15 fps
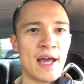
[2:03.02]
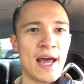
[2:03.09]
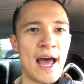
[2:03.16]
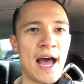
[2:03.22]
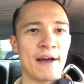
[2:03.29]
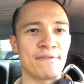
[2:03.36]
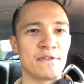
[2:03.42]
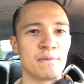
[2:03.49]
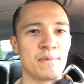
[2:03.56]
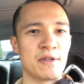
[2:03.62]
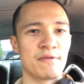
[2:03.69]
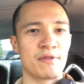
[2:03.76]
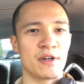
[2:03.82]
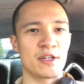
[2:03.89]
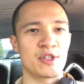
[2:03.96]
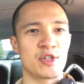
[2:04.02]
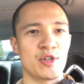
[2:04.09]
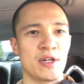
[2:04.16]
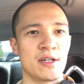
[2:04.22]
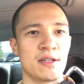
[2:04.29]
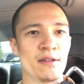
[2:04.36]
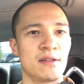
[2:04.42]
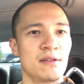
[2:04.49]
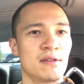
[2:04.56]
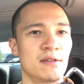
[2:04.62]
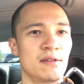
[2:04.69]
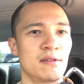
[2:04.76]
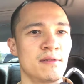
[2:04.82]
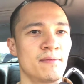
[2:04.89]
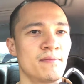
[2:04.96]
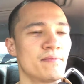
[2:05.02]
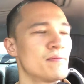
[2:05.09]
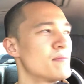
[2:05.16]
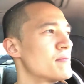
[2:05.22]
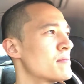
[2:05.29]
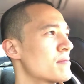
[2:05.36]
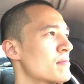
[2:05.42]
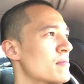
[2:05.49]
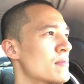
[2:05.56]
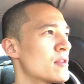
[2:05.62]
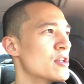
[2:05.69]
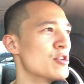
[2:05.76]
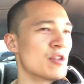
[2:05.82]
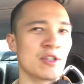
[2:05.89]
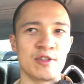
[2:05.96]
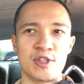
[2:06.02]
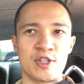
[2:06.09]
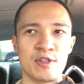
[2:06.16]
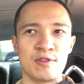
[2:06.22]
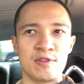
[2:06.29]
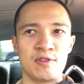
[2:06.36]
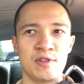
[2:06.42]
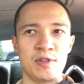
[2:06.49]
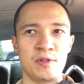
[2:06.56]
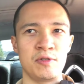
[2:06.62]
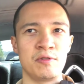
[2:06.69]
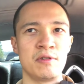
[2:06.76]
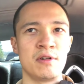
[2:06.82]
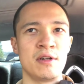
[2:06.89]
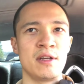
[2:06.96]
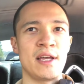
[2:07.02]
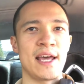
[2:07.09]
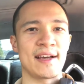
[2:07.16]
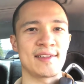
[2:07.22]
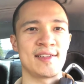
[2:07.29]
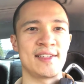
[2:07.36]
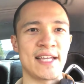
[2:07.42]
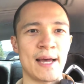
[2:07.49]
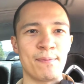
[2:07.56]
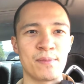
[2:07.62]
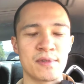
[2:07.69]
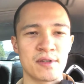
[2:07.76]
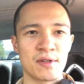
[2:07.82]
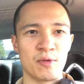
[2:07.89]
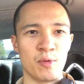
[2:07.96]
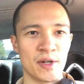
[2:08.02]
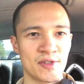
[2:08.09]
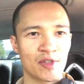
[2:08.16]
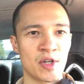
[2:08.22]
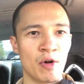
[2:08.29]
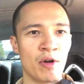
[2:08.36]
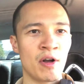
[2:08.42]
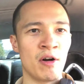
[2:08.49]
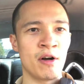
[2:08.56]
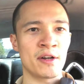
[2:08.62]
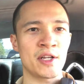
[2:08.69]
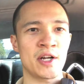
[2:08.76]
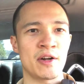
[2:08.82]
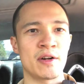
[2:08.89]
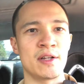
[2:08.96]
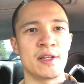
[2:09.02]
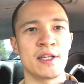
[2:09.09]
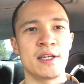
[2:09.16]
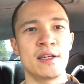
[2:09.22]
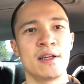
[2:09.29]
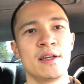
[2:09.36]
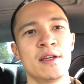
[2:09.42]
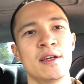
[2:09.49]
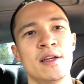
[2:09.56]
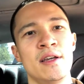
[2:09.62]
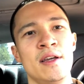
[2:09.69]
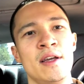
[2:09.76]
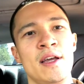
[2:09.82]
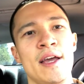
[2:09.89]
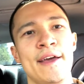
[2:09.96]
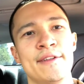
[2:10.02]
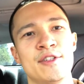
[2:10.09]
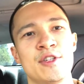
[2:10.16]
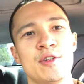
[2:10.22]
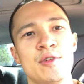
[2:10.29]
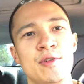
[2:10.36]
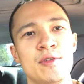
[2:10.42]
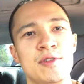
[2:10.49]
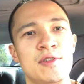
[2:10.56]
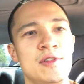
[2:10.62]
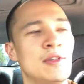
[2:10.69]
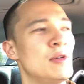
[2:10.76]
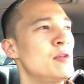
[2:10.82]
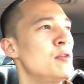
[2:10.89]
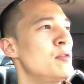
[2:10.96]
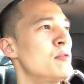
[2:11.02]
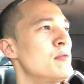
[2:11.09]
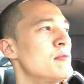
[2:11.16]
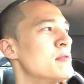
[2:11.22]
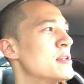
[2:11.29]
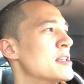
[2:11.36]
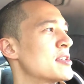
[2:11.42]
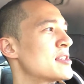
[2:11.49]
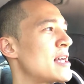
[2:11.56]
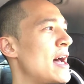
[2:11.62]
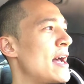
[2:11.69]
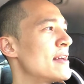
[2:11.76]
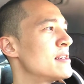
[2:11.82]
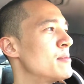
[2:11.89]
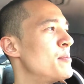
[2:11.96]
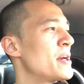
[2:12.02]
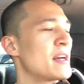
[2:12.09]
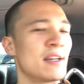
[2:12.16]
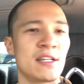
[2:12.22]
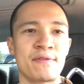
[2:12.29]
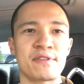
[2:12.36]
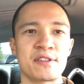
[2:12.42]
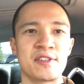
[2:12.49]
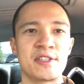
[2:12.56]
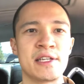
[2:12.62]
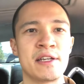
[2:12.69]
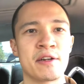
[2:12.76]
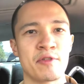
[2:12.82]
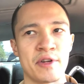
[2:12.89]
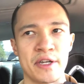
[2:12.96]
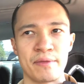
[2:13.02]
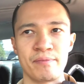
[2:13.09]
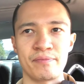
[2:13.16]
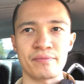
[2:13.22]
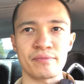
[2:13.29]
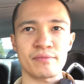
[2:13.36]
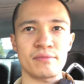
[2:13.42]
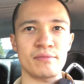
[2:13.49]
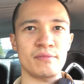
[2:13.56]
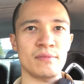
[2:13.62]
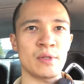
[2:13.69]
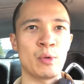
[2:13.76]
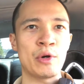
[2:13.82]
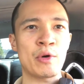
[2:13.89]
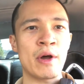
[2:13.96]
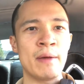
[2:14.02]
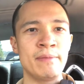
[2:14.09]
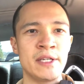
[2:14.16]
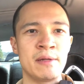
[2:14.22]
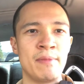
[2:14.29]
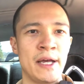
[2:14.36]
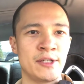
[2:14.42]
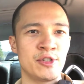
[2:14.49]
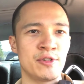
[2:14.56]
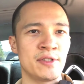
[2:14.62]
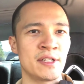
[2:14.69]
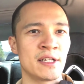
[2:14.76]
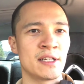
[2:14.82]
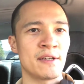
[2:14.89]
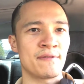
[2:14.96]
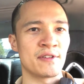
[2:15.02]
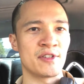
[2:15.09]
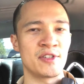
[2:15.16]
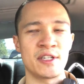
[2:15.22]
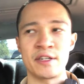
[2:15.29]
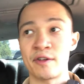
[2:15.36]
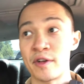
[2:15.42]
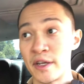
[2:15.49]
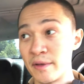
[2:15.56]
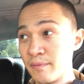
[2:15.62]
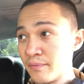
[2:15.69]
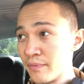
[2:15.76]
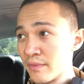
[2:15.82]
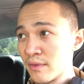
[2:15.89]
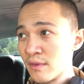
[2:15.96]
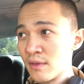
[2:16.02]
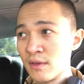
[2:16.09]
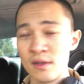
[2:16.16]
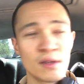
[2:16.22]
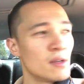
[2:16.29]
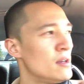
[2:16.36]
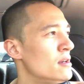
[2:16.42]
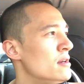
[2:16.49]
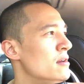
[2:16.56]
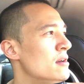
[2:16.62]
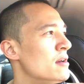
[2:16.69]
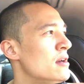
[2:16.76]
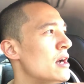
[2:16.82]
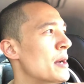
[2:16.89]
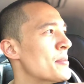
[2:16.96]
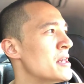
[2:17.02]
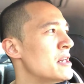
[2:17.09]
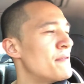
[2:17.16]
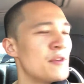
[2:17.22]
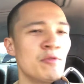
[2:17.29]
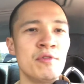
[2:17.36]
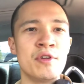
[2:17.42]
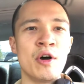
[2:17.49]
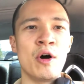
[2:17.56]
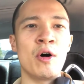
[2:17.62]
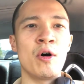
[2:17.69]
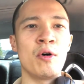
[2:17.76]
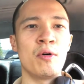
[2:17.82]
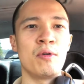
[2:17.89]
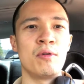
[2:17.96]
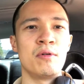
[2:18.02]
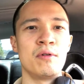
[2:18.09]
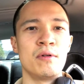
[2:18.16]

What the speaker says: have to be frustrated. You can choose to accept what's going on currently and choose to decide to pick a different scenery. What do I mean by choosing a different scenery? I mean, if you know